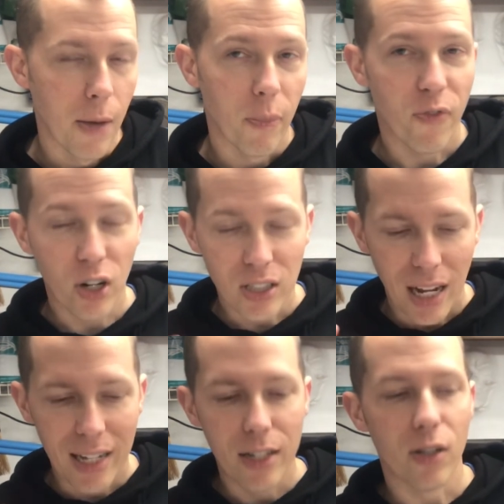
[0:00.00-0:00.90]
But first, I
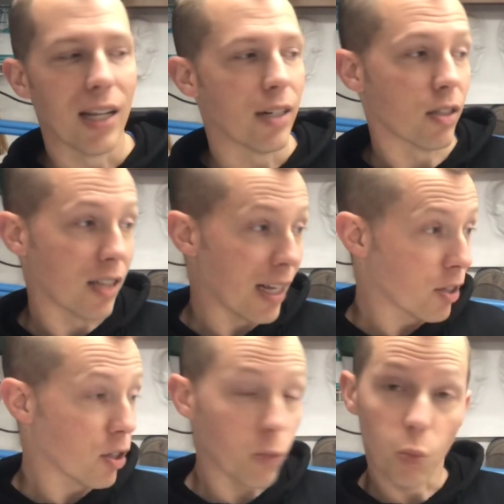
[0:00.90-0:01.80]
need to do the lantern. The
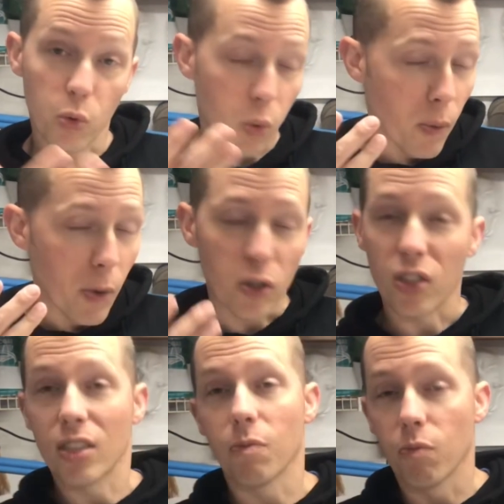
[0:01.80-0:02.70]
lantern was one of the
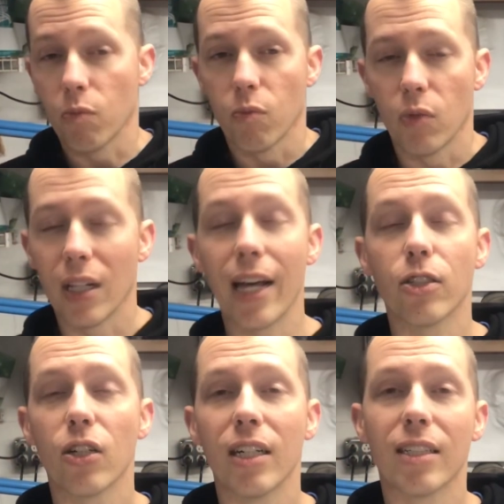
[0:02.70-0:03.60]
most... The
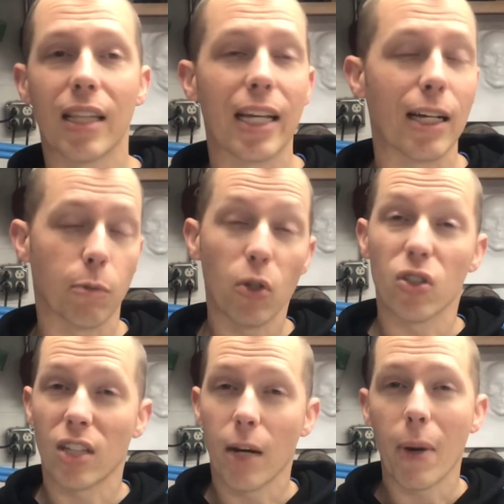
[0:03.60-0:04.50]
lantern is the thing I was most
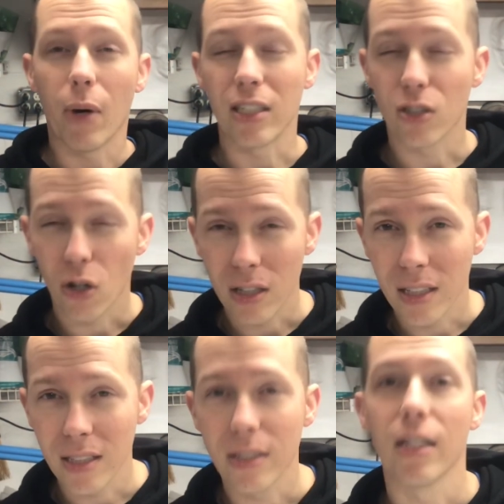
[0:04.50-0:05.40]
excited about when I started
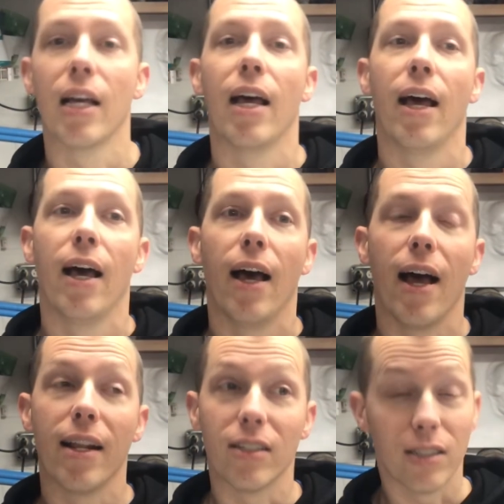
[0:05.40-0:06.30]
this.
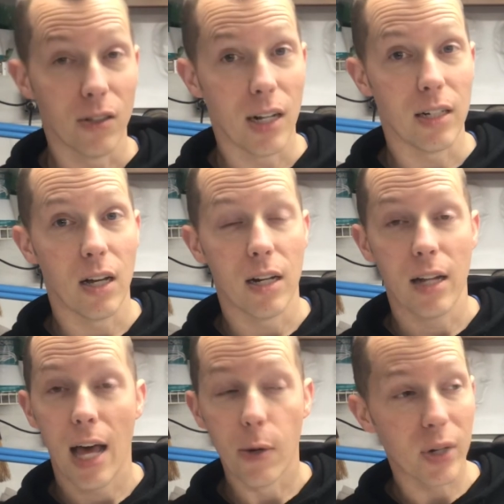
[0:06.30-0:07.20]
And it's still not done.
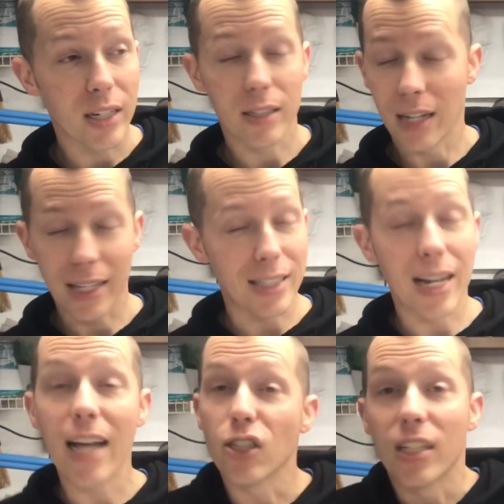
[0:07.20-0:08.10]
And we're, like, the
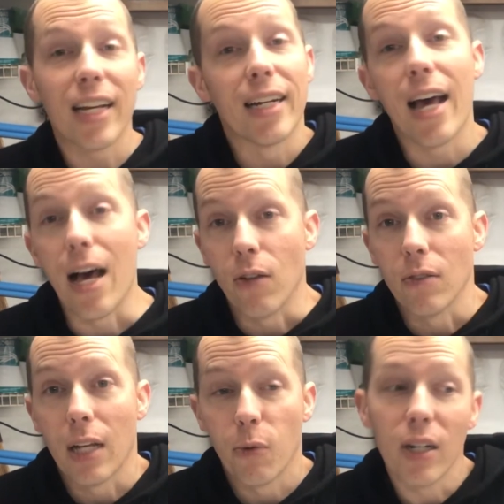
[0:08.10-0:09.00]
days are ticking down.
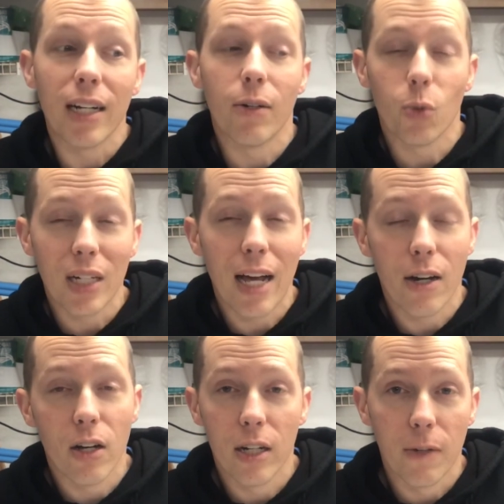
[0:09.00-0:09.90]
Like, we're down
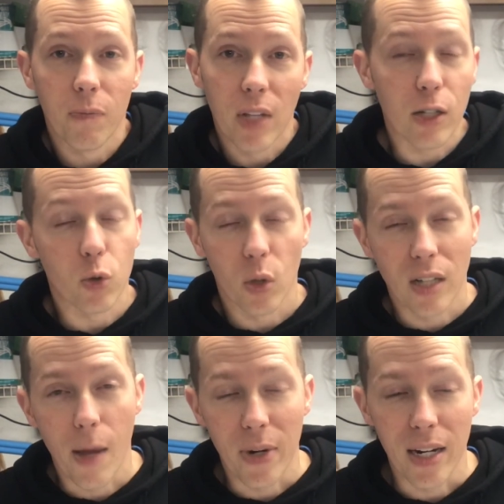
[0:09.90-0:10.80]
on, like, short
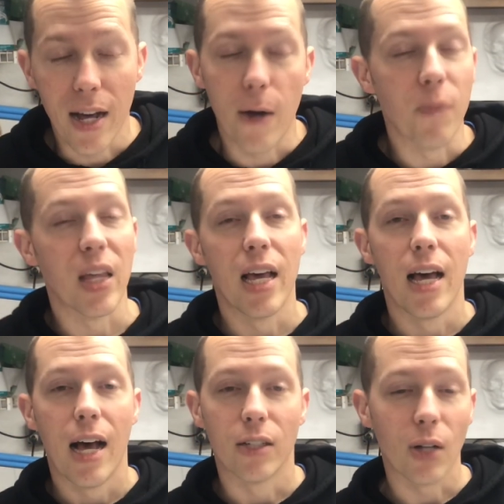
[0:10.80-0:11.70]
time in it now.
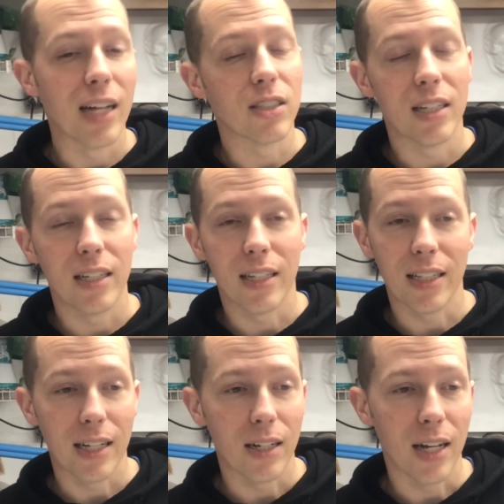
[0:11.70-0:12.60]
And so I just need to get
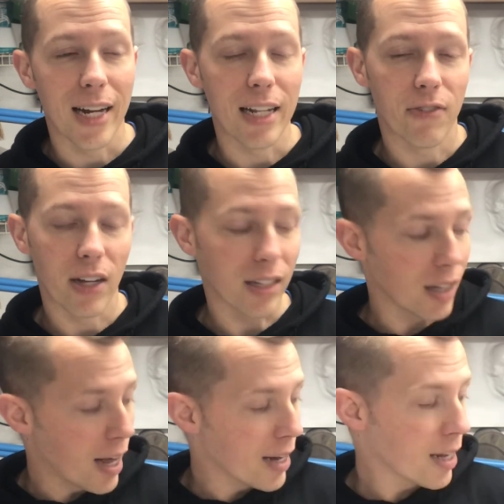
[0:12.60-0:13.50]
that done. I need to figure out the
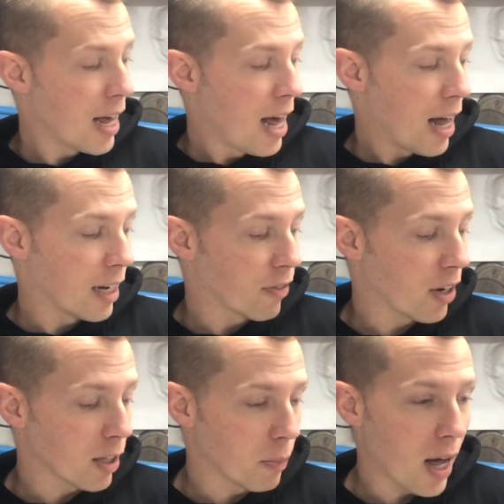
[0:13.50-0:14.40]
lighting. I need to figure
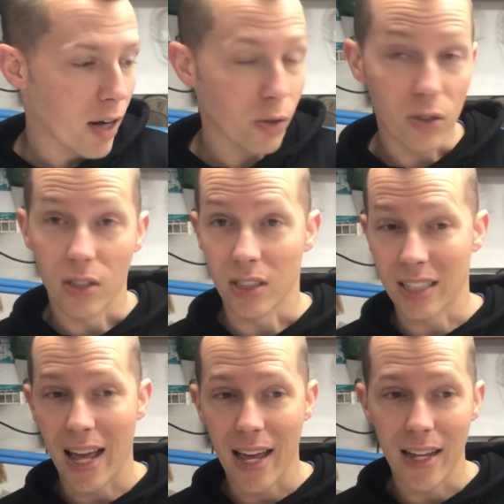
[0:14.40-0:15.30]
out the bottles, the
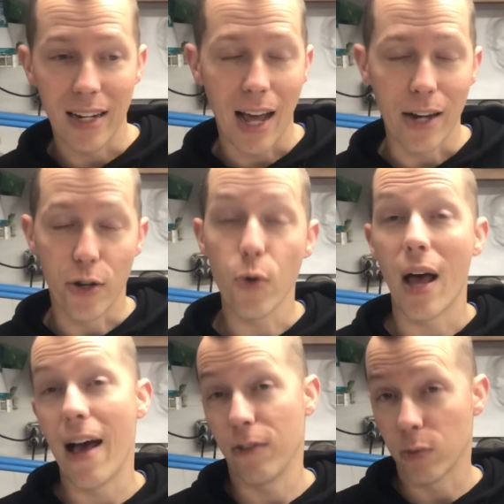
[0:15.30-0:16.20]
sand. I do
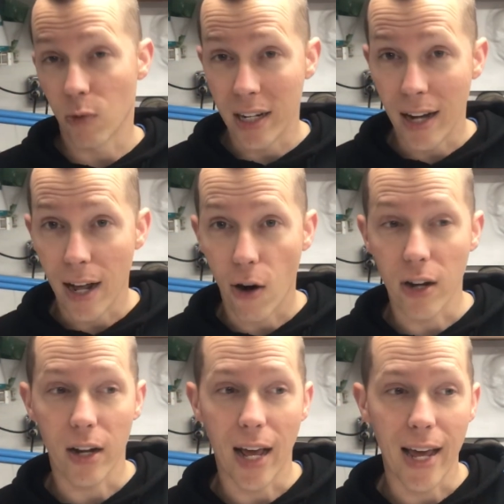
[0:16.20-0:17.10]
have some red dye already
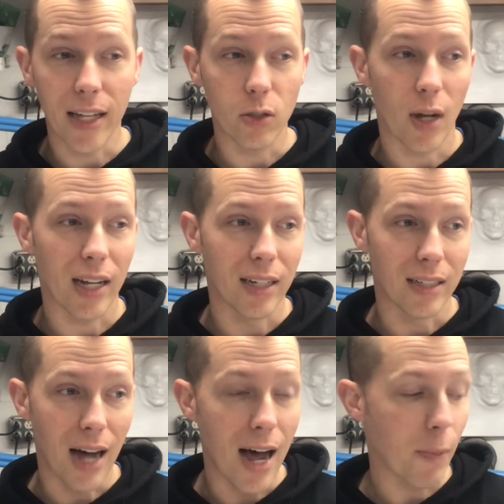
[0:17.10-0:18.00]
on hand, so I can
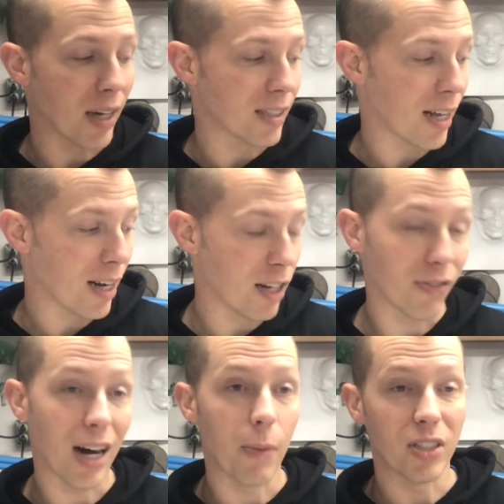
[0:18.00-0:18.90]
dye my sand. I need to
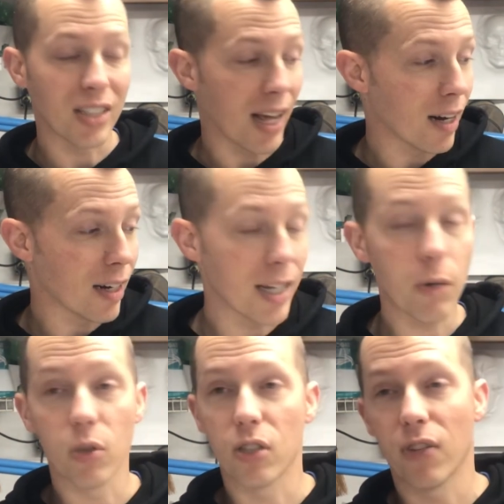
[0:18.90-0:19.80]
figure out how much sand I need,
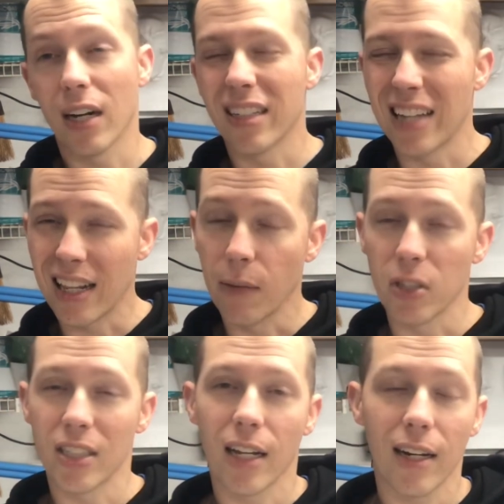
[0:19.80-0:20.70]
which to figure out exactly how much
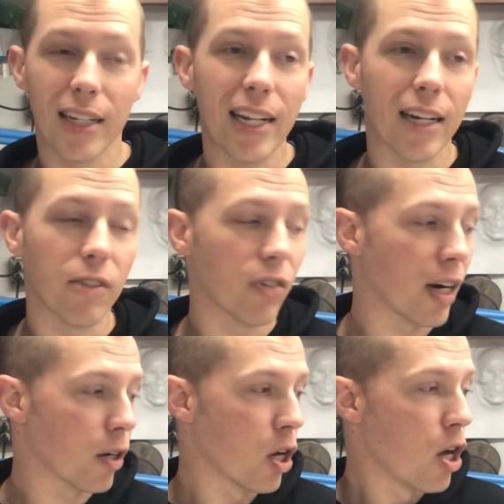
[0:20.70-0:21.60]
sand I need. I need to figure
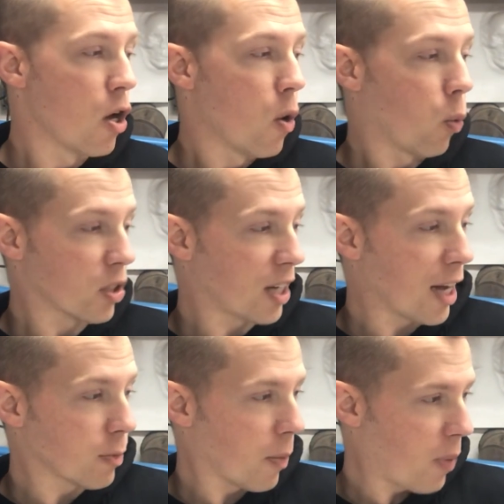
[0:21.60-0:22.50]
out what
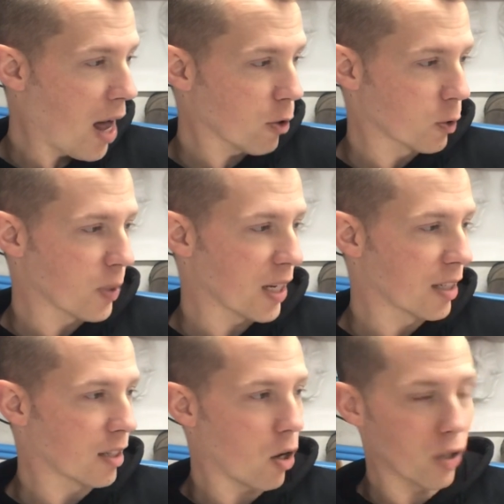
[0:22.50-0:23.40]
size my bottles be,
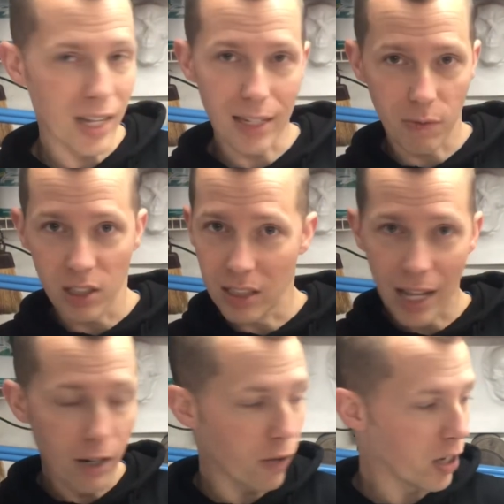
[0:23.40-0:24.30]
because all, like, this
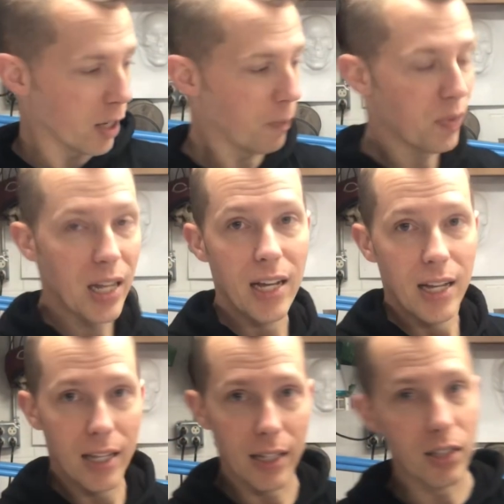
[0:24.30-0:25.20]
lantern over here,
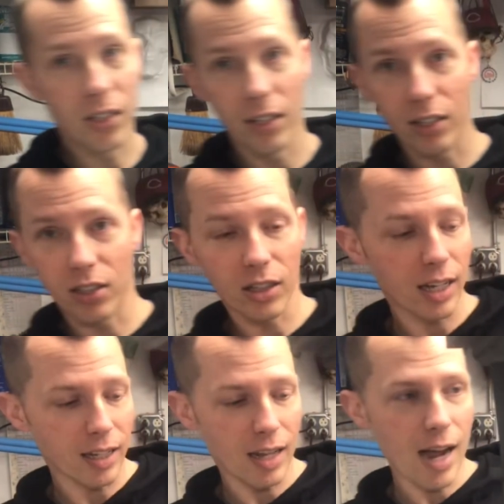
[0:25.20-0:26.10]
there's still,
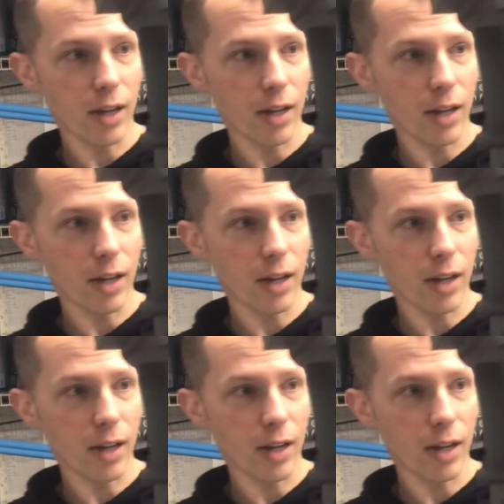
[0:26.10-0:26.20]
like, a lot